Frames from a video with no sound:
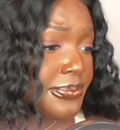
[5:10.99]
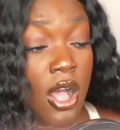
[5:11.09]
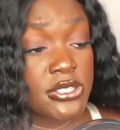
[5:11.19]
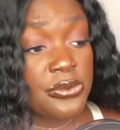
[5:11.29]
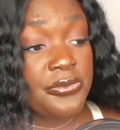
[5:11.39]
I
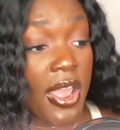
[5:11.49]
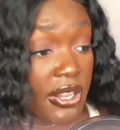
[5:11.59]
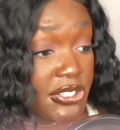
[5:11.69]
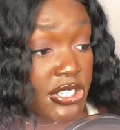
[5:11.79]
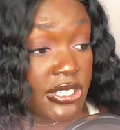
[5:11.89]
also
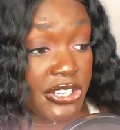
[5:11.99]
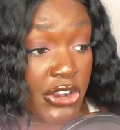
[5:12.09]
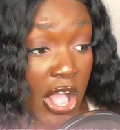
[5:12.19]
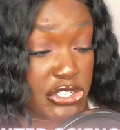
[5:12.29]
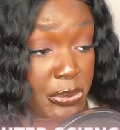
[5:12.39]
finally took linear
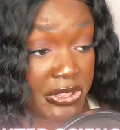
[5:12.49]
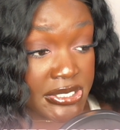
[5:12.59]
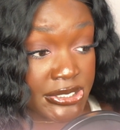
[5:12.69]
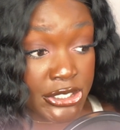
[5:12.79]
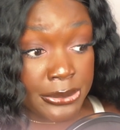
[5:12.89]
algebra
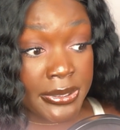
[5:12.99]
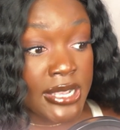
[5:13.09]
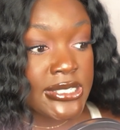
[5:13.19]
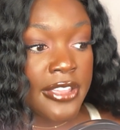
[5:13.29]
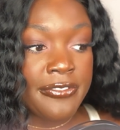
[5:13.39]
this year
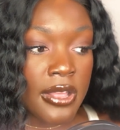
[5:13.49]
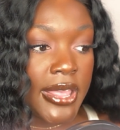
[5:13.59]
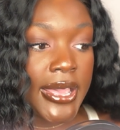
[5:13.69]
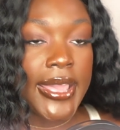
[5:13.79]
because I felt like